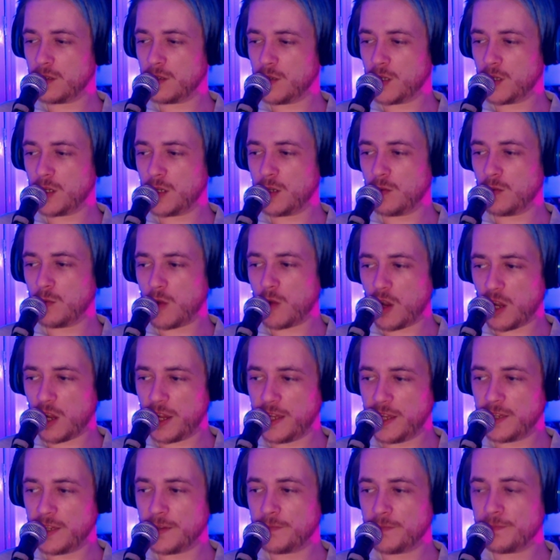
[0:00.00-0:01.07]

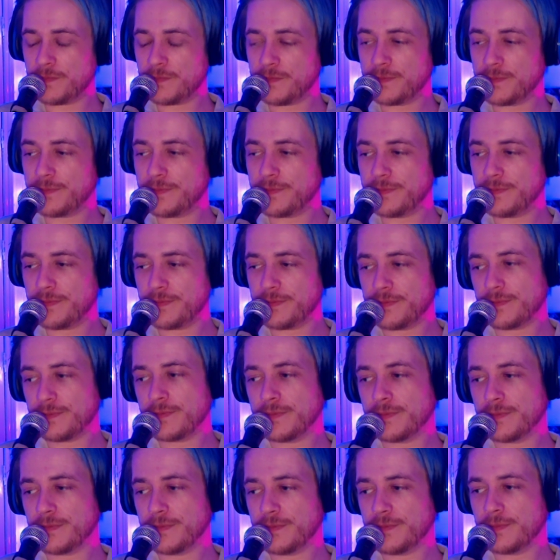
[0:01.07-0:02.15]
why?
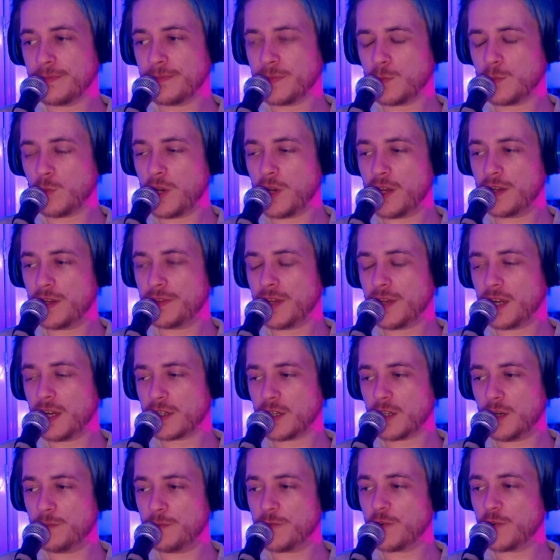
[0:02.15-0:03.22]
Where did that
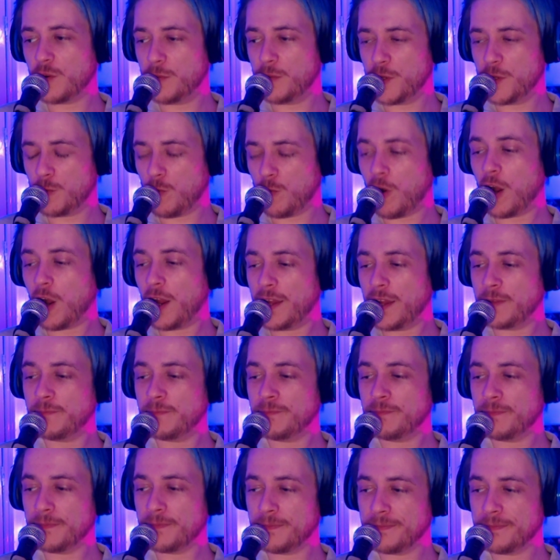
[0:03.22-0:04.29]
come from and why?
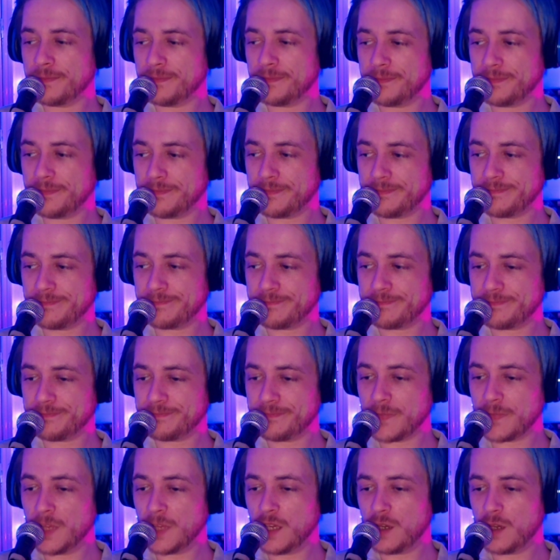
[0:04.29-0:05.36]

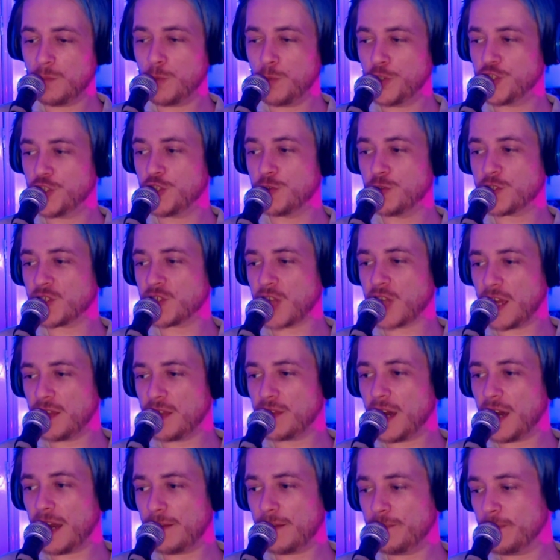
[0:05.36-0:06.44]
And would you say
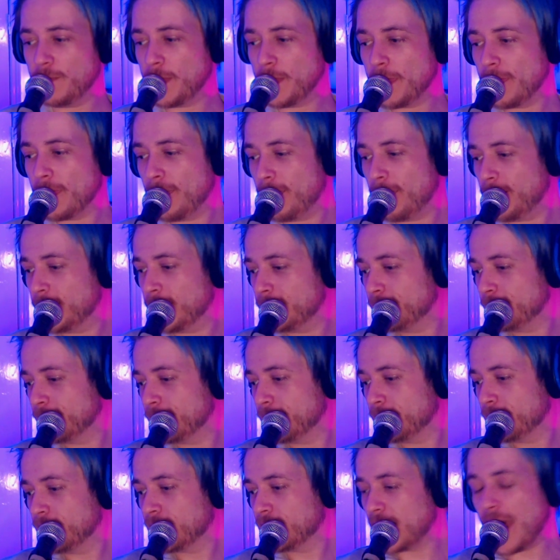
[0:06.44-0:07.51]
that
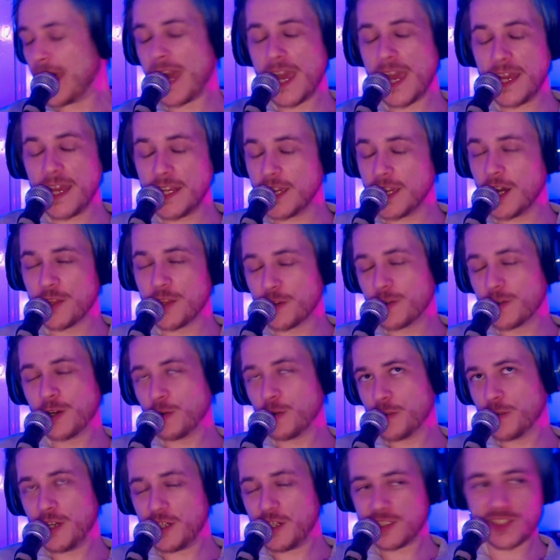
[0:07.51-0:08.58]
for any other
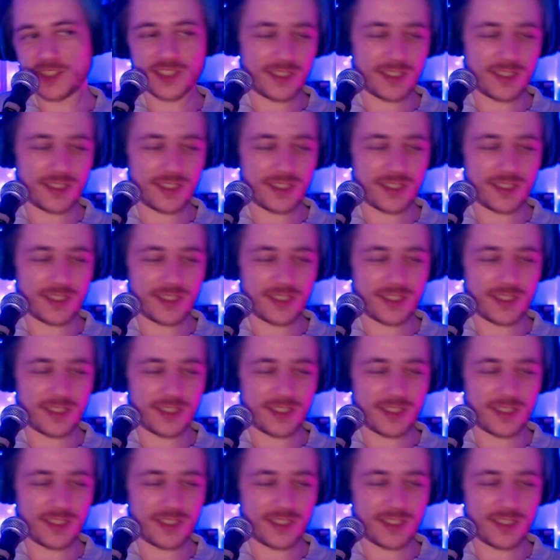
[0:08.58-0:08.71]
illness?